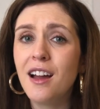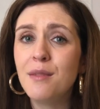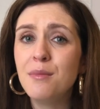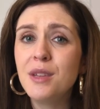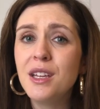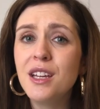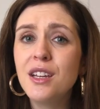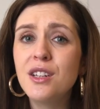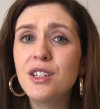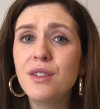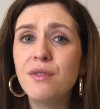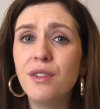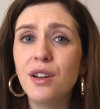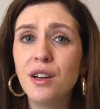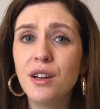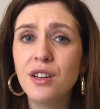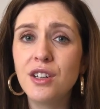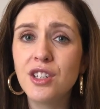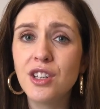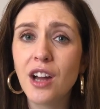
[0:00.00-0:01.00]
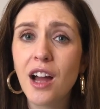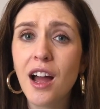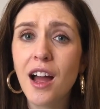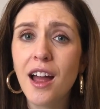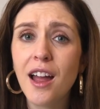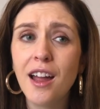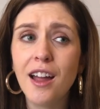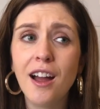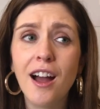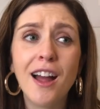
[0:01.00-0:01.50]
I'm the introverted,
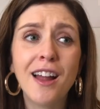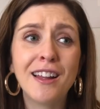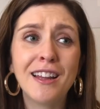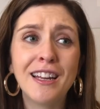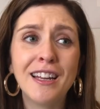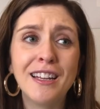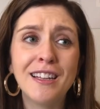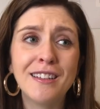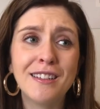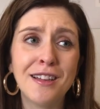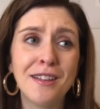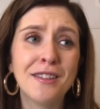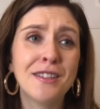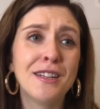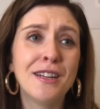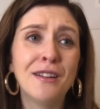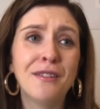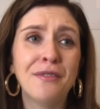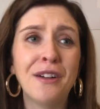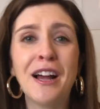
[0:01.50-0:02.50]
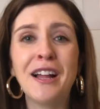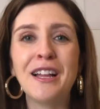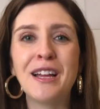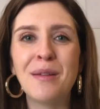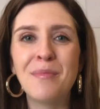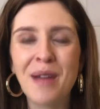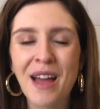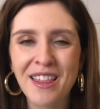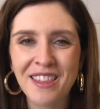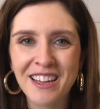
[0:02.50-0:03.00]
shy, highly sensitive, highly
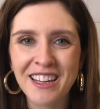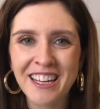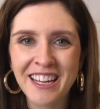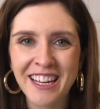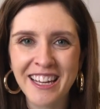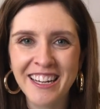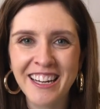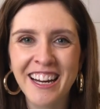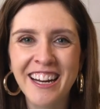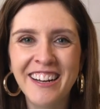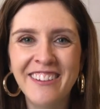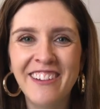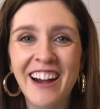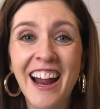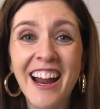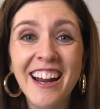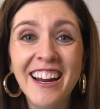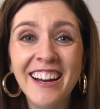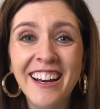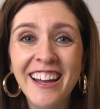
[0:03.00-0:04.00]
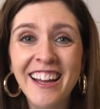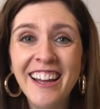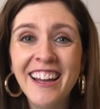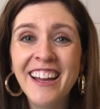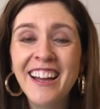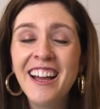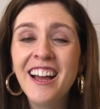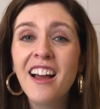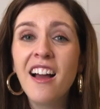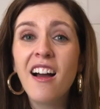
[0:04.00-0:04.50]
empathic kid, right?
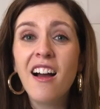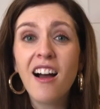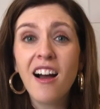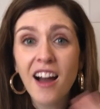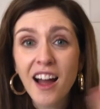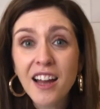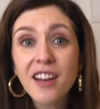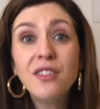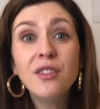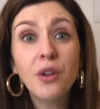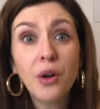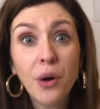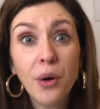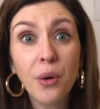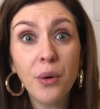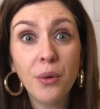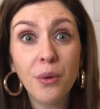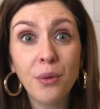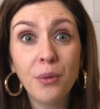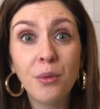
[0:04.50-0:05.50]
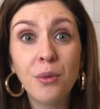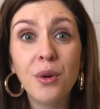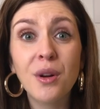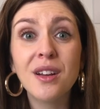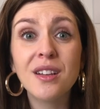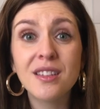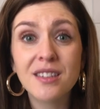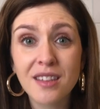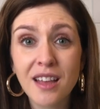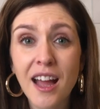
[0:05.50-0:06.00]
I know what
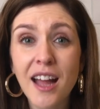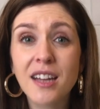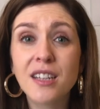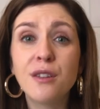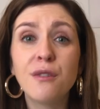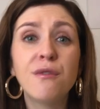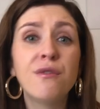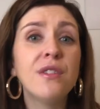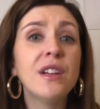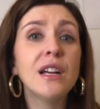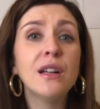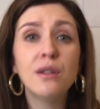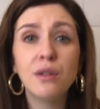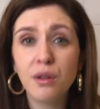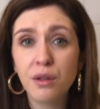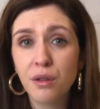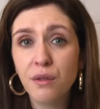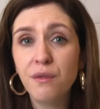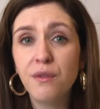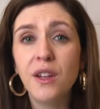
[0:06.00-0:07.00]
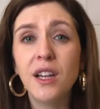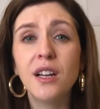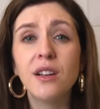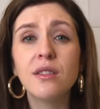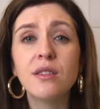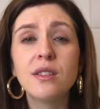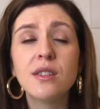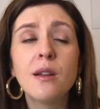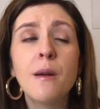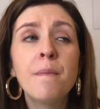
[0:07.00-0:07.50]
it's like to feel all the
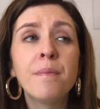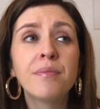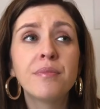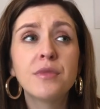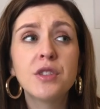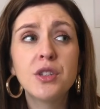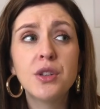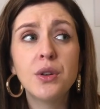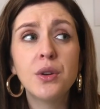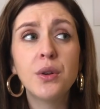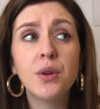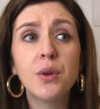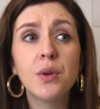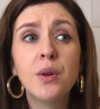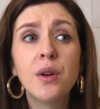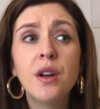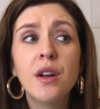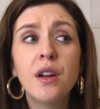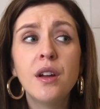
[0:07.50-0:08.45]
feels, to